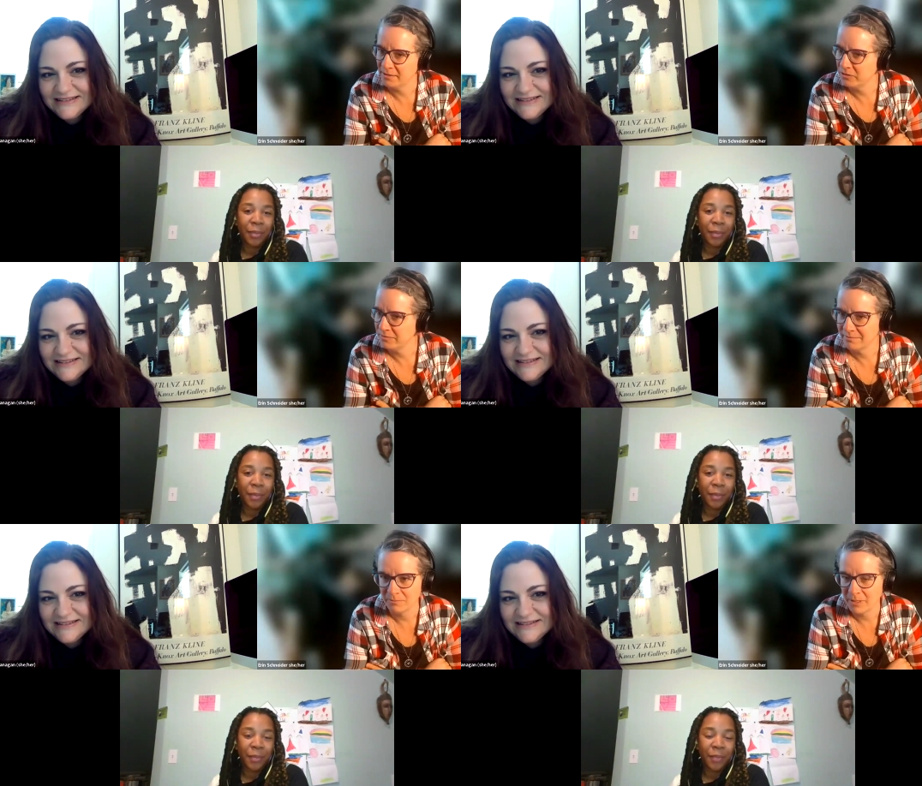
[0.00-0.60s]
Speaker 1: of
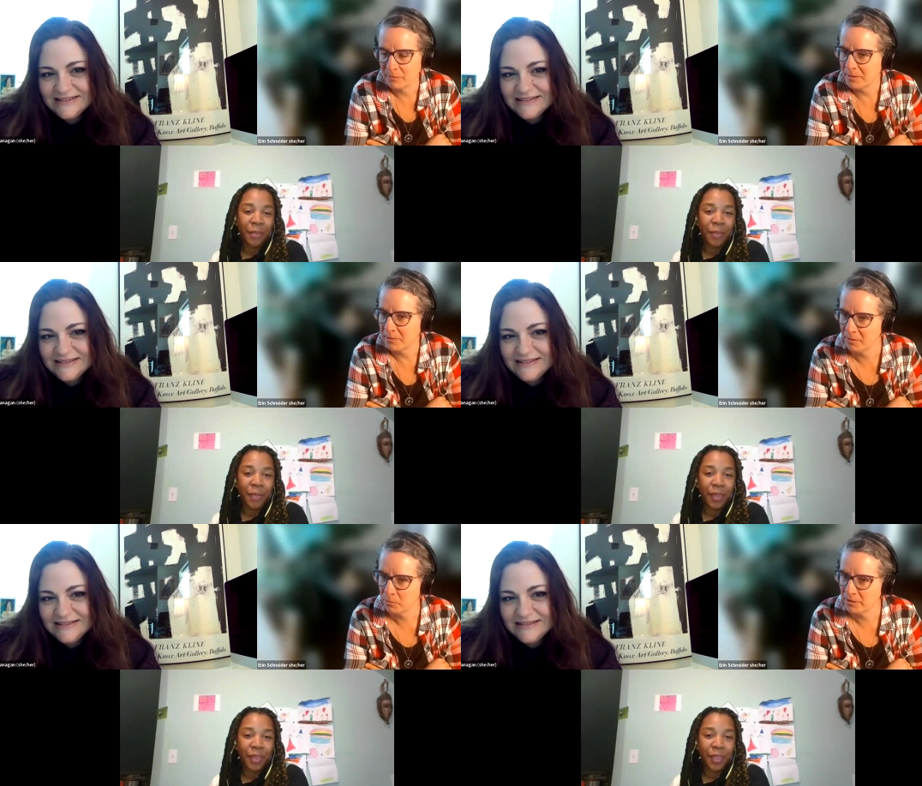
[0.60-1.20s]
what
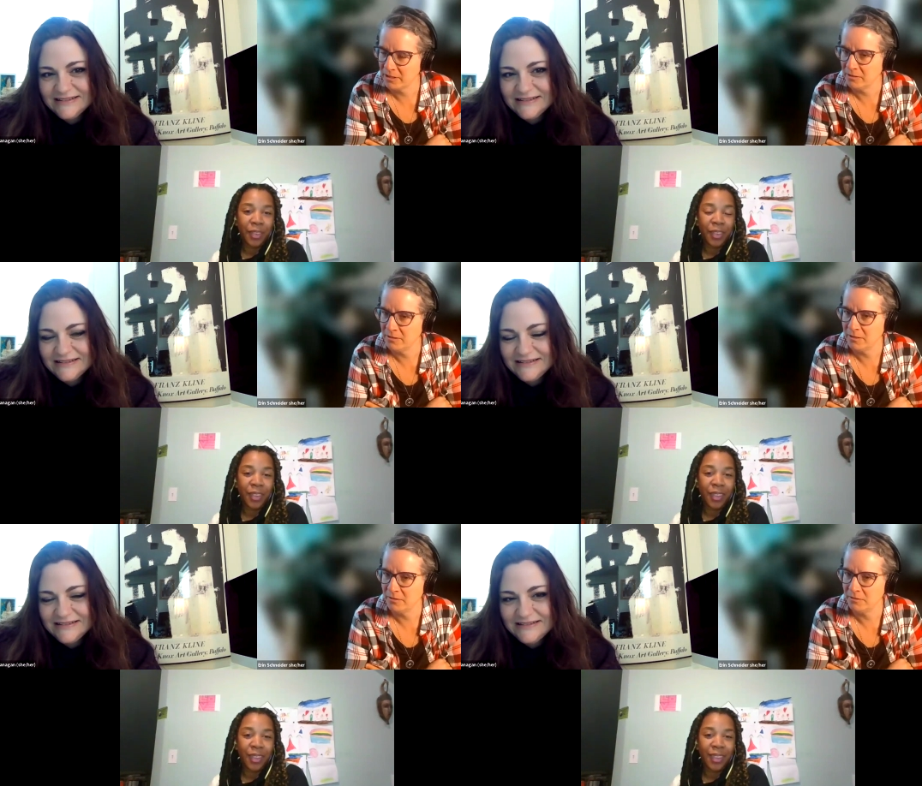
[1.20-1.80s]
kind of work do you
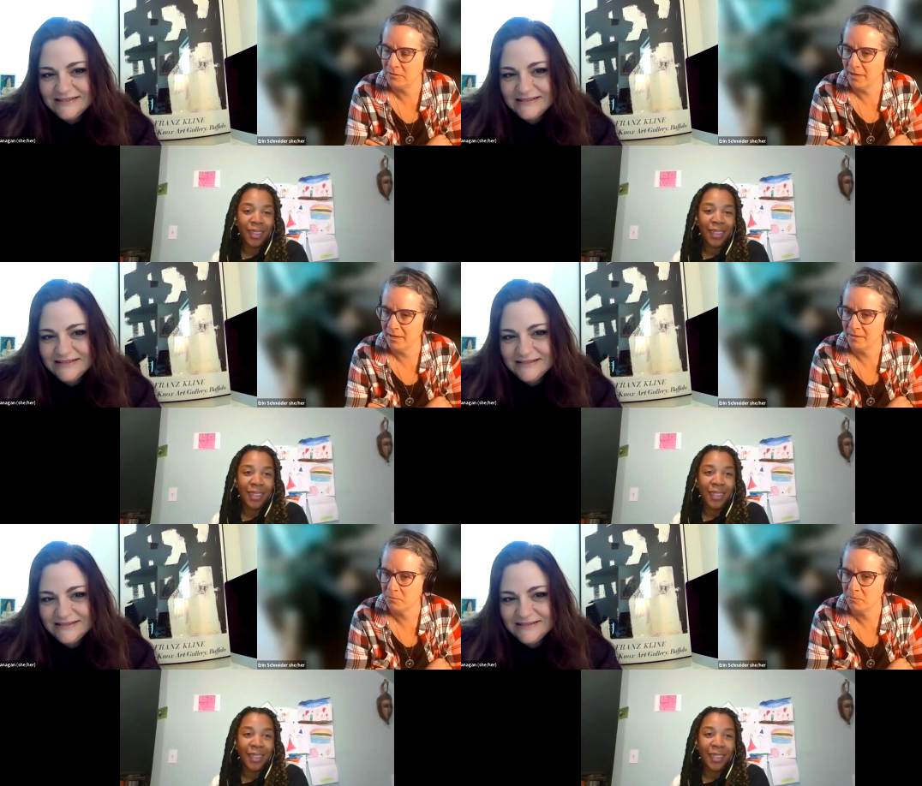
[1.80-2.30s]
do, and